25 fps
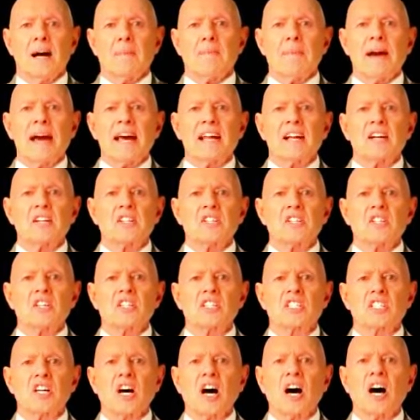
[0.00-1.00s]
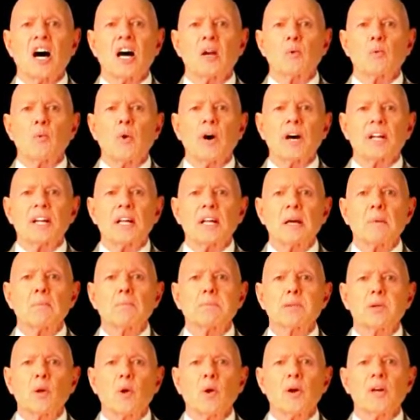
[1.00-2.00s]
A manager saw in one
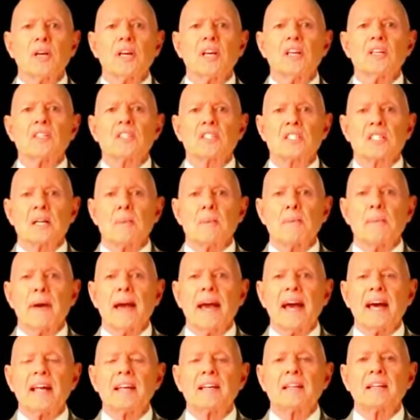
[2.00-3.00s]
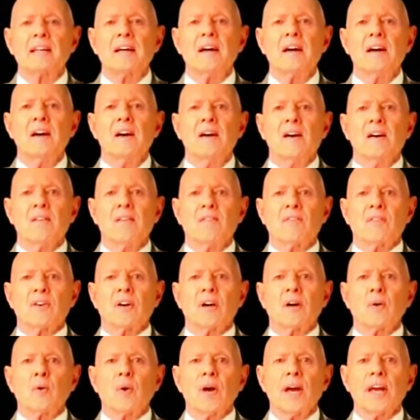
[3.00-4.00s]
employee's demand
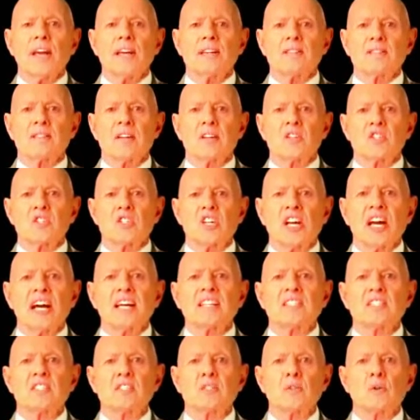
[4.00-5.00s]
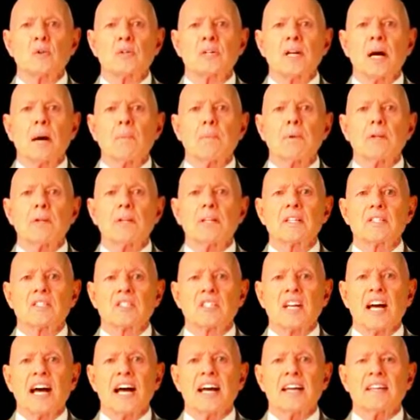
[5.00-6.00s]
for a raise a chance to double the
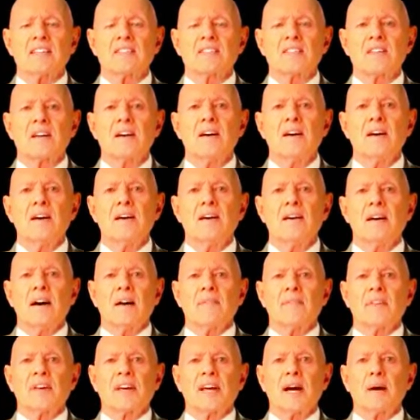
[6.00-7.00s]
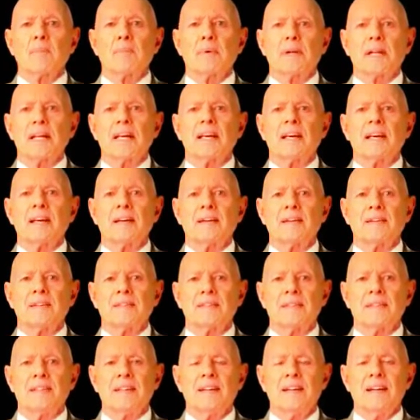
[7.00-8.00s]
size of the company.
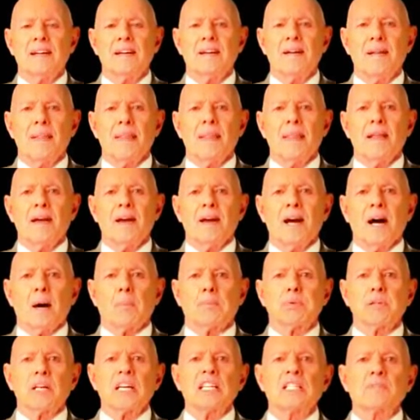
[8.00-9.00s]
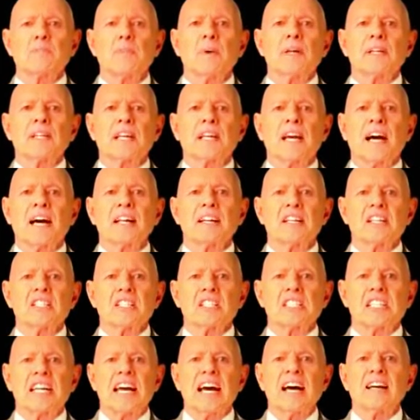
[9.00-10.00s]
A policeman cut
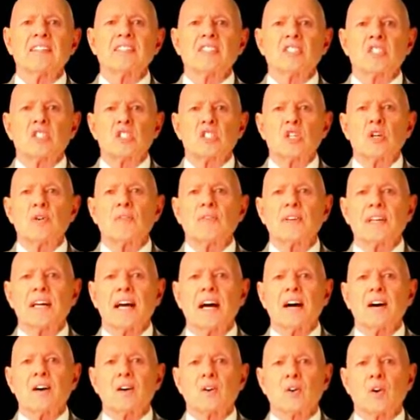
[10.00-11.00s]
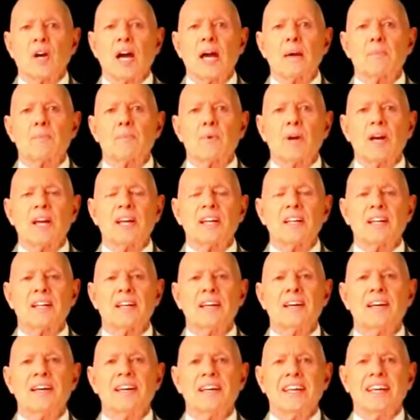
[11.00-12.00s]
his town's juvenile crime rate
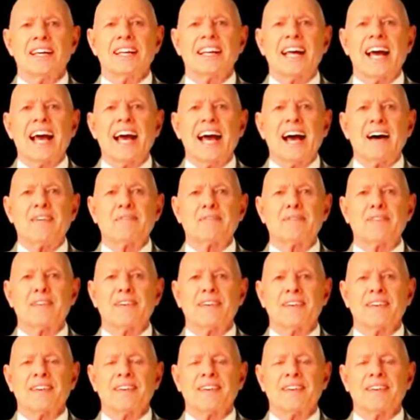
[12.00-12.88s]
in half.